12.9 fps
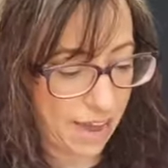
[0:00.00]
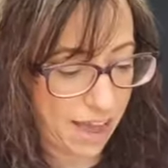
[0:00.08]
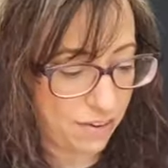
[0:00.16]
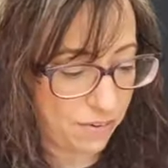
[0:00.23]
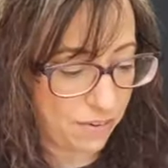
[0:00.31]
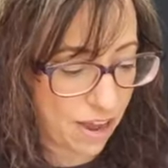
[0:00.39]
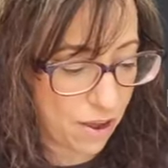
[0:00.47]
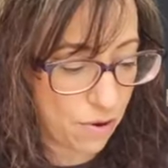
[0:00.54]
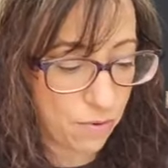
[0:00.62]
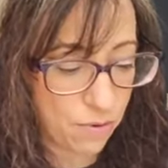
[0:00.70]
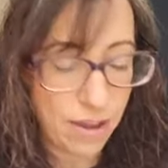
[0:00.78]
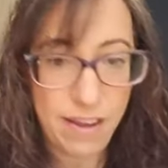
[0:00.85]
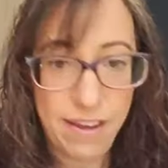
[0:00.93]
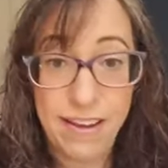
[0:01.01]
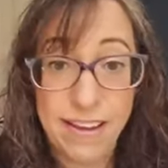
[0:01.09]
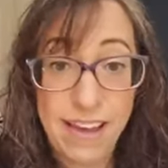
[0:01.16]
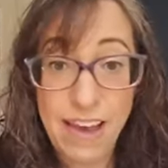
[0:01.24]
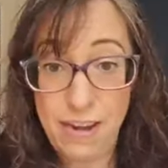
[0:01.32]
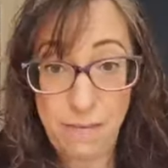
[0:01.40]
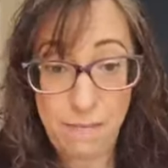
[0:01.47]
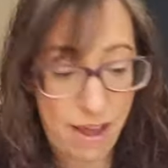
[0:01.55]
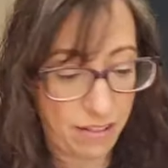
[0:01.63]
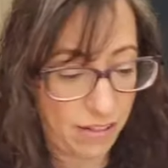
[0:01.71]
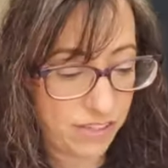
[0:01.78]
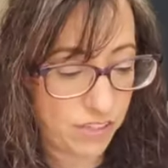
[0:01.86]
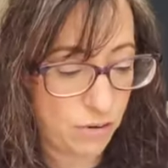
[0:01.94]
I don't know gut
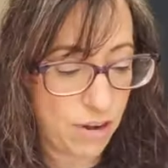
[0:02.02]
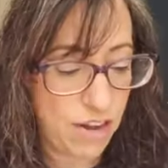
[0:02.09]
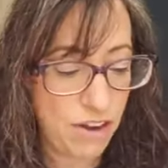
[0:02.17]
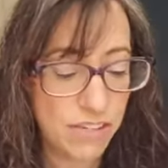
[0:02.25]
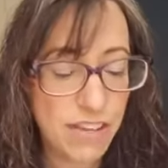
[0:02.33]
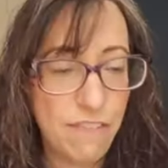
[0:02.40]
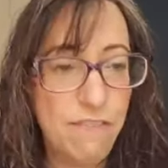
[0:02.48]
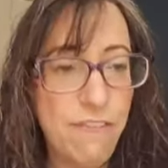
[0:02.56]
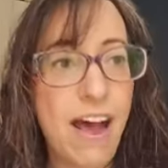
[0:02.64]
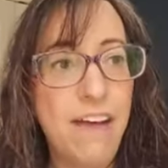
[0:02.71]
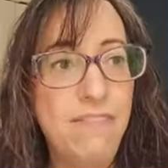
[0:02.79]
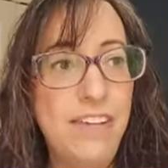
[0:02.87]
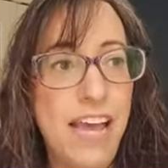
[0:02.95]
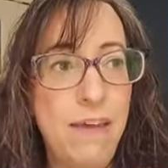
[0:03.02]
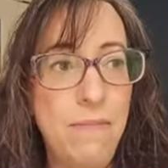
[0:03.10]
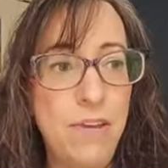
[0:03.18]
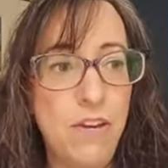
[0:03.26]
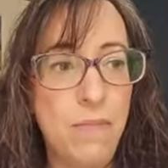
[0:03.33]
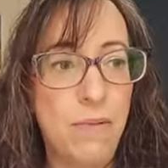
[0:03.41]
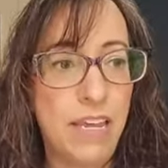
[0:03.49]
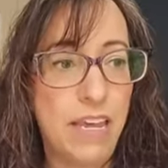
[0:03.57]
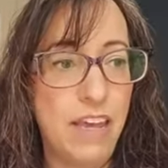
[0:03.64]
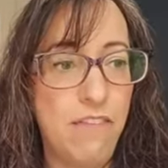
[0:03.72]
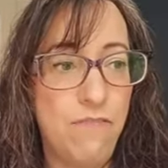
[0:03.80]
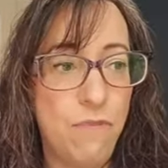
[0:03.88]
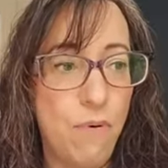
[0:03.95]
imbalance or here's a five day menu
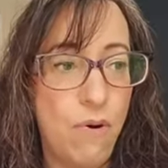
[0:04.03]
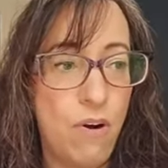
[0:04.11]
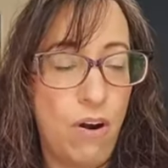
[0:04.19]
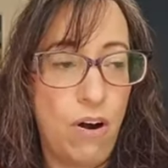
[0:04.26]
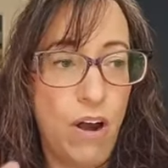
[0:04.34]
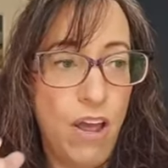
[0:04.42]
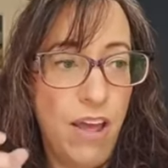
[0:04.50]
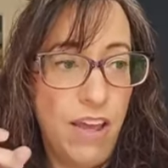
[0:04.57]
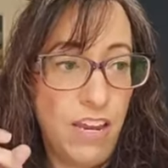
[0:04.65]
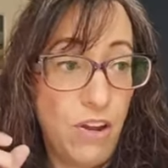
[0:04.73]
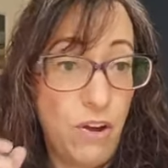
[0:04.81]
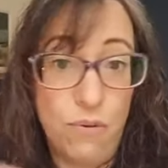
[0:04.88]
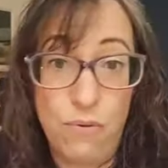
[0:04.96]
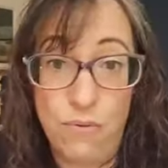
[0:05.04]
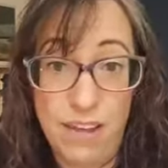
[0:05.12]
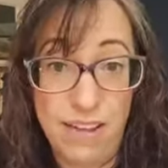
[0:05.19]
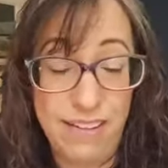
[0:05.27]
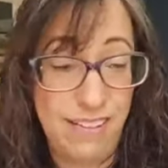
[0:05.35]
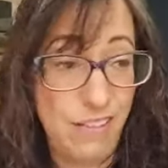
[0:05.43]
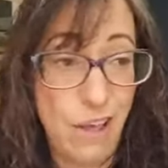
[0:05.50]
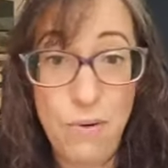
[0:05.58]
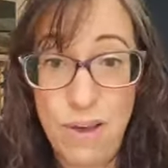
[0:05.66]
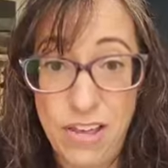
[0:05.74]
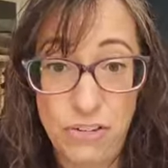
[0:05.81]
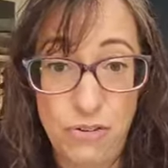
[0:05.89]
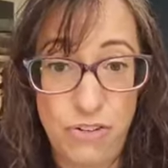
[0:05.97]
plan for you know low
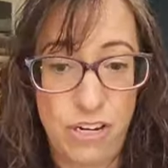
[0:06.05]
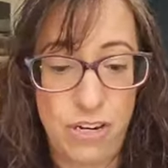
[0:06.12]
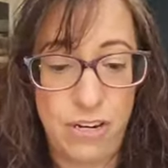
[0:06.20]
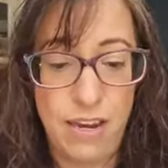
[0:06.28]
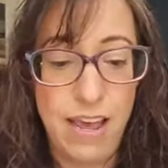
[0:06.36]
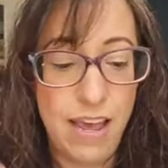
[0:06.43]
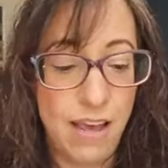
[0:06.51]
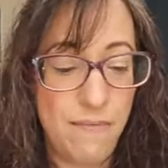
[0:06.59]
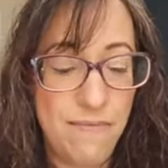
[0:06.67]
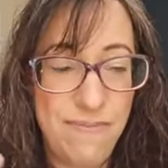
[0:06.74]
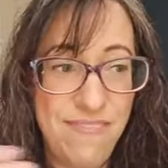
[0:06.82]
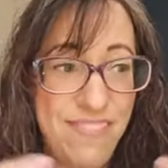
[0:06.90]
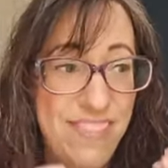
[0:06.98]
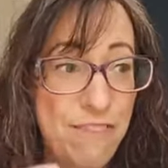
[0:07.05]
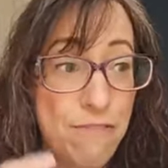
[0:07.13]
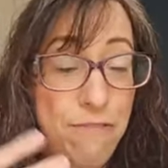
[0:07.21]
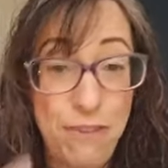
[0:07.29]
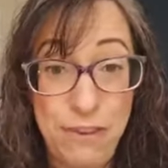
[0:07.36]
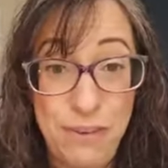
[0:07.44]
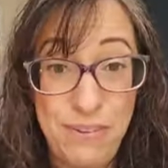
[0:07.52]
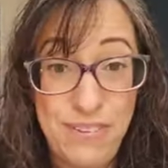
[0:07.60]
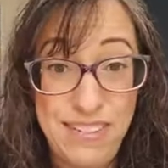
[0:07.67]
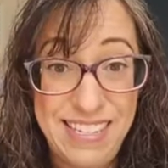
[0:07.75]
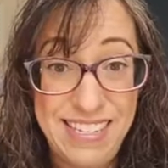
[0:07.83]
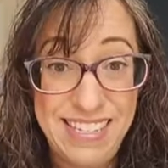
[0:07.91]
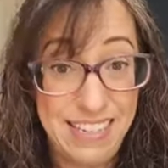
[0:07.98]
estrogen the
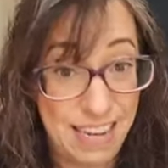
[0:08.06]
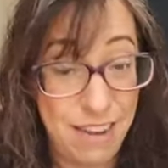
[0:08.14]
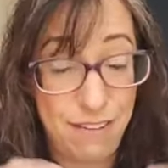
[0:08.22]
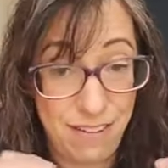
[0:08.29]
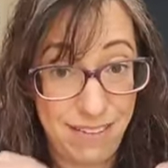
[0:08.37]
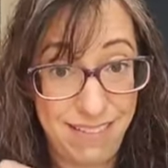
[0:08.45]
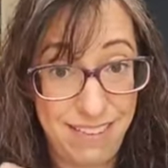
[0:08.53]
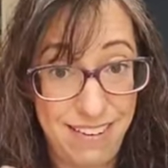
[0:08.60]
foods, it